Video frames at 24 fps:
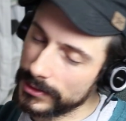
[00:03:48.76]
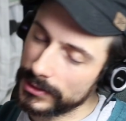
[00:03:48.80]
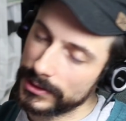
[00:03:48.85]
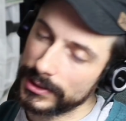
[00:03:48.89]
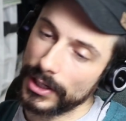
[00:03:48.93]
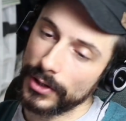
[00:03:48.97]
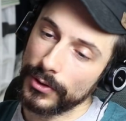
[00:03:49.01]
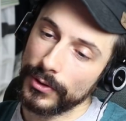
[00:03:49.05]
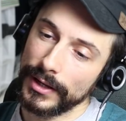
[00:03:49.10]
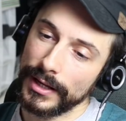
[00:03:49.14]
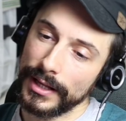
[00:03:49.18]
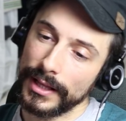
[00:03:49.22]

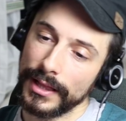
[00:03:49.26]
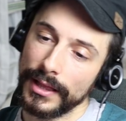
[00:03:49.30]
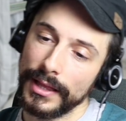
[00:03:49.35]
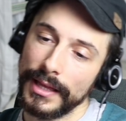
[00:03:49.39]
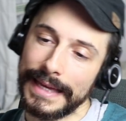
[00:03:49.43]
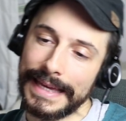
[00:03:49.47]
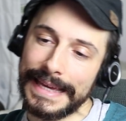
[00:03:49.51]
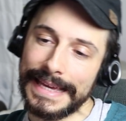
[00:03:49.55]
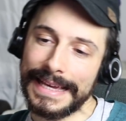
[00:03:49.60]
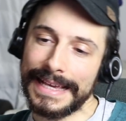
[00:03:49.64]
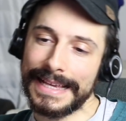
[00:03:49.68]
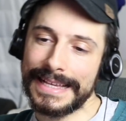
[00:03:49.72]
So
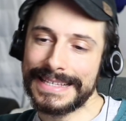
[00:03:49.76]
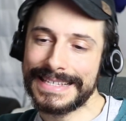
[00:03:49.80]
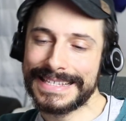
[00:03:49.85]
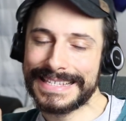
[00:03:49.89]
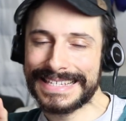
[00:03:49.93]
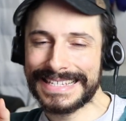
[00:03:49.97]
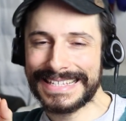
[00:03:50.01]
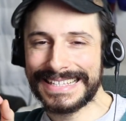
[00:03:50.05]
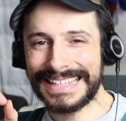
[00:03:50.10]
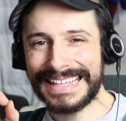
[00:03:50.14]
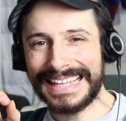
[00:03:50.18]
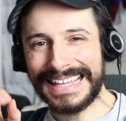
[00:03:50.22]

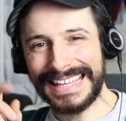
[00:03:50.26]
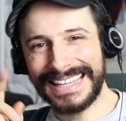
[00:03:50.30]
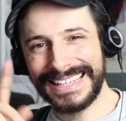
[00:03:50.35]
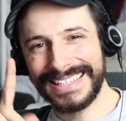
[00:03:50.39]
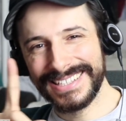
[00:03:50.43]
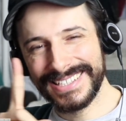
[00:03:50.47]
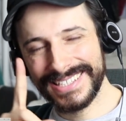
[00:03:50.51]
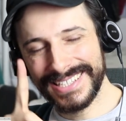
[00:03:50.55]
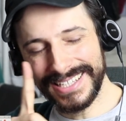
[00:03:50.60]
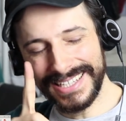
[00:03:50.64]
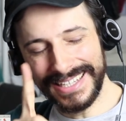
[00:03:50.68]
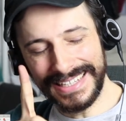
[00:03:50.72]
he's.
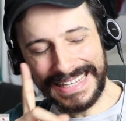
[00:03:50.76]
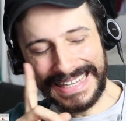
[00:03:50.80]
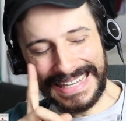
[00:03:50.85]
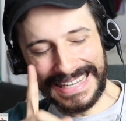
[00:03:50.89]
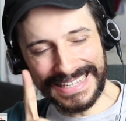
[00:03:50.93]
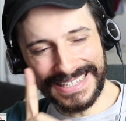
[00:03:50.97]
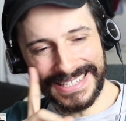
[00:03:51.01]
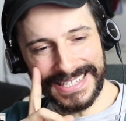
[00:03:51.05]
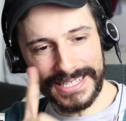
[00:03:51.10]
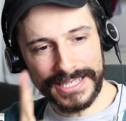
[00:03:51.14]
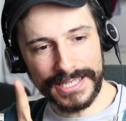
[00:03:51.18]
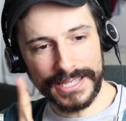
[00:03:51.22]
So
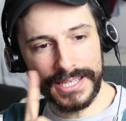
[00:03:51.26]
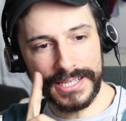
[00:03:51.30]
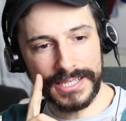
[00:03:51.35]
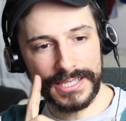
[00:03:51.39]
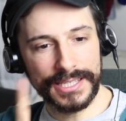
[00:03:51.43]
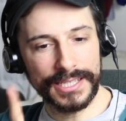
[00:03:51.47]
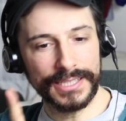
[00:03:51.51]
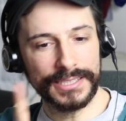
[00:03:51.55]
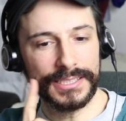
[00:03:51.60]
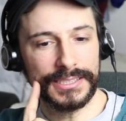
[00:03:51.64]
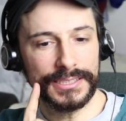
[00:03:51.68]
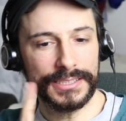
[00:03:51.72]
listen to
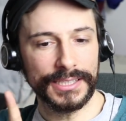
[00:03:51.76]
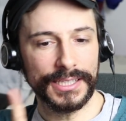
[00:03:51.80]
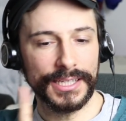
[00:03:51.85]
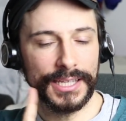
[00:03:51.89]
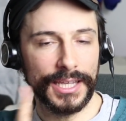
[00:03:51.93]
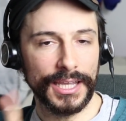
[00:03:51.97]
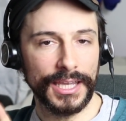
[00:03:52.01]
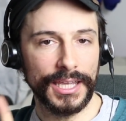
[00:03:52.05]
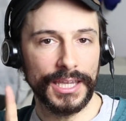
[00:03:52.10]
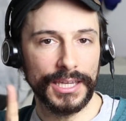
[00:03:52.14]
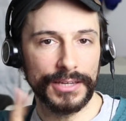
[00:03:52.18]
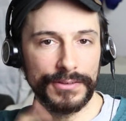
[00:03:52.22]
this. This is the
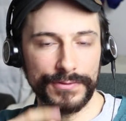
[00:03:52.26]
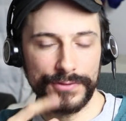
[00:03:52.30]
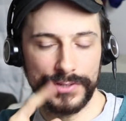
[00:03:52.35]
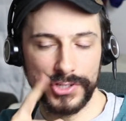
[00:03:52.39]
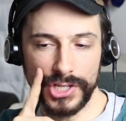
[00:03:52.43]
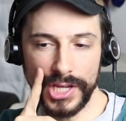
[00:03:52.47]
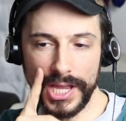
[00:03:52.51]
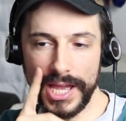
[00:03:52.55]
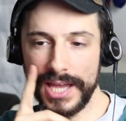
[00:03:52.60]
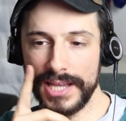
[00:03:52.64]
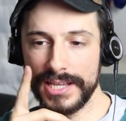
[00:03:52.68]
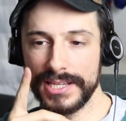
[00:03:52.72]
key of
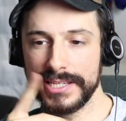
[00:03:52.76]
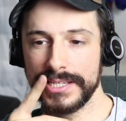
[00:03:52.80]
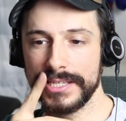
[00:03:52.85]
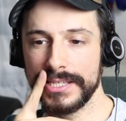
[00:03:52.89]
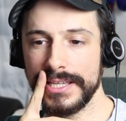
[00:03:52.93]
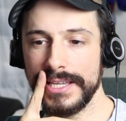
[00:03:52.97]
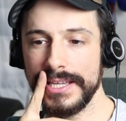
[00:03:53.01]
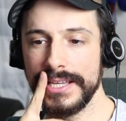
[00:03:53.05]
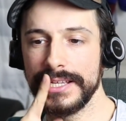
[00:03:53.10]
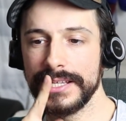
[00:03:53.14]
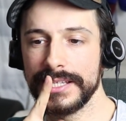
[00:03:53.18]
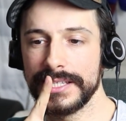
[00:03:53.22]

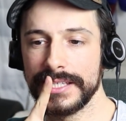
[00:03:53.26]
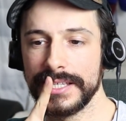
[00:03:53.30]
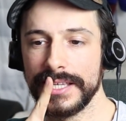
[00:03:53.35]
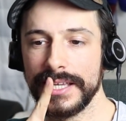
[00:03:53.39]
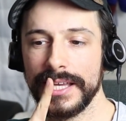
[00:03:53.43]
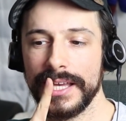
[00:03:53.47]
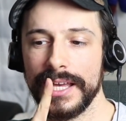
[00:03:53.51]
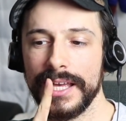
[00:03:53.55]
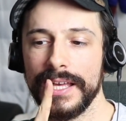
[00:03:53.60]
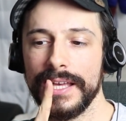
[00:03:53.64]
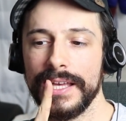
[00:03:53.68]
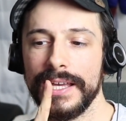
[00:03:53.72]
chest, is
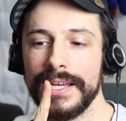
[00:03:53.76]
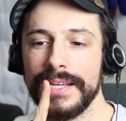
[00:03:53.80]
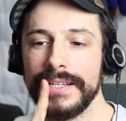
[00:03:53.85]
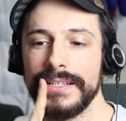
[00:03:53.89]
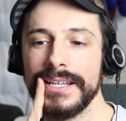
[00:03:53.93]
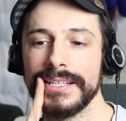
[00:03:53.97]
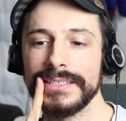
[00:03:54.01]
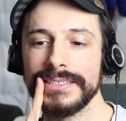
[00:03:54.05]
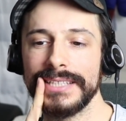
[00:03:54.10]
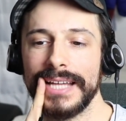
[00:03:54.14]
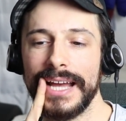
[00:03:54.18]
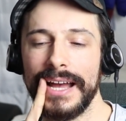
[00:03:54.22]

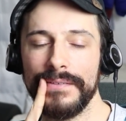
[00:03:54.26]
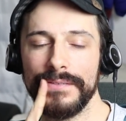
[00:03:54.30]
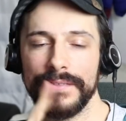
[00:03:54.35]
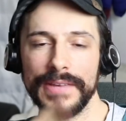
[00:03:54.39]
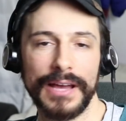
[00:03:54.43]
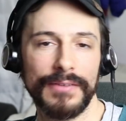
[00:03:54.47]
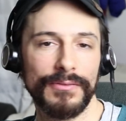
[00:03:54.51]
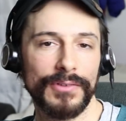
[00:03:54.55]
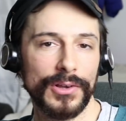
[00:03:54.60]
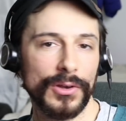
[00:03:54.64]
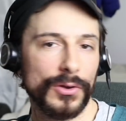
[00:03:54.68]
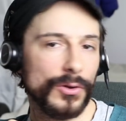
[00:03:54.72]
it doesn't have
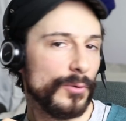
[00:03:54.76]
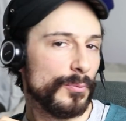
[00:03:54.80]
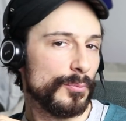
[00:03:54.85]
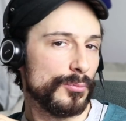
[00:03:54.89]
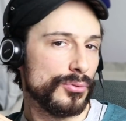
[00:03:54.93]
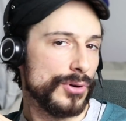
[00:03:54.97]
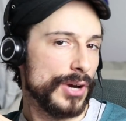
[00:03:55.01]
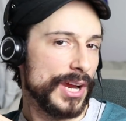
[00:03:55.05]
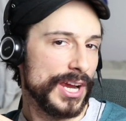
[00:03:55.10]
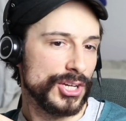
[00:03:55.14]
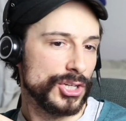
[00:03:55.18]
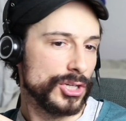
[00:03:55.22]
to have a lot
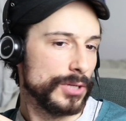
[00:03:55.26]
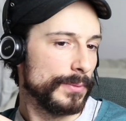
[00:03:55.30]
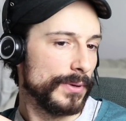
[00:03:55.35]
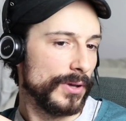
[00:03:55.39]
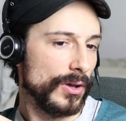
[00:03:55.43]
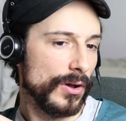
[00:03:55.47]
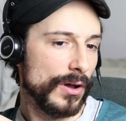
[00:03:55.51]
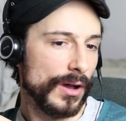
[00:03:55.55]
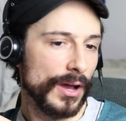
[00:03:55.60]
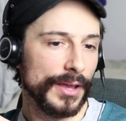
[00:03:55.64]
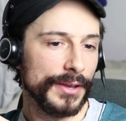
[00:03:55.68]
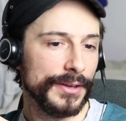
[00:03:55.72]
of pressure
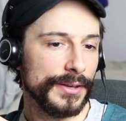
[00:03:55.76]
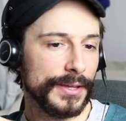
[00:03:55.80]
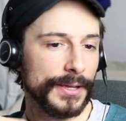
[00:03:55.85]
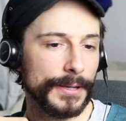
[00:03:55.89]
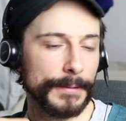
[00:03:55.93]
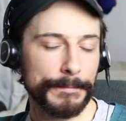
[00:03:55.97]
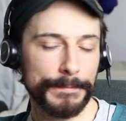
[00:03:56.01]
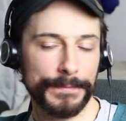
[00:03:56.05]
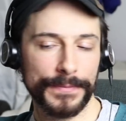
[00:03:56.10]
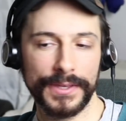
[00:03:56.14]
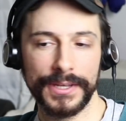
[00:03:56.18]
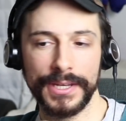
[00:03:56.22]
behind
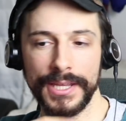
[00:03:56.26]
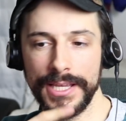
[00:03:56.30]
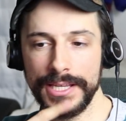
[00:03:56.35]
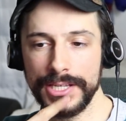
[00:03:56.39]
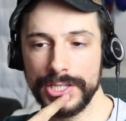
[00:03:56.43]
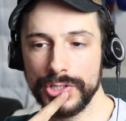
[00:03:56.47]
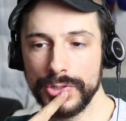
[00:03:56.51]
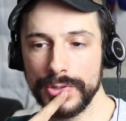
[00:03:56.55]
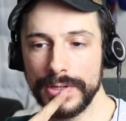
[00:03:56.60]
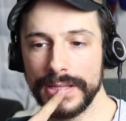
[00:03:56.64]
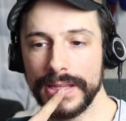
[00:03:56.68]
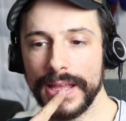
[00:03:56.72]
it. And
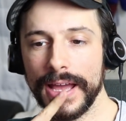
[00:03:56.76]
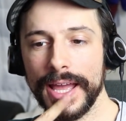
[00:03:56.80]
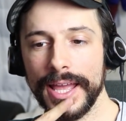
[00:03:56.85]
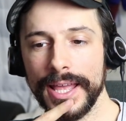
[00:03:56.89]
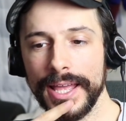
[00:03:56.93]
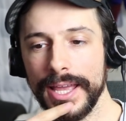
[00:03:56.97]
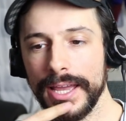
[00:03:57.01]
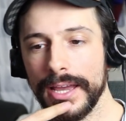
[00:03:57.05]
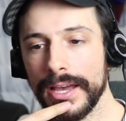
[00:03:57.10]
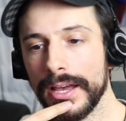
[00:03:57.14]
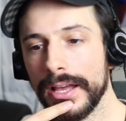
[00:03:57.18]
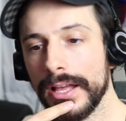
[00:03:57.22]
he's doing that
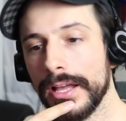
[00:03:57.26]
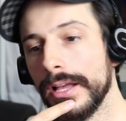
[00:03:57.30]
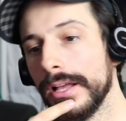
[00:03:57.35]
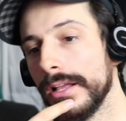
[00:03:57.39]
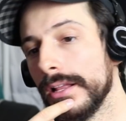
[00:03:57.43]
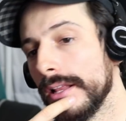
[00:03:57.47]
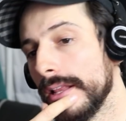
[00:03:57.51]
here.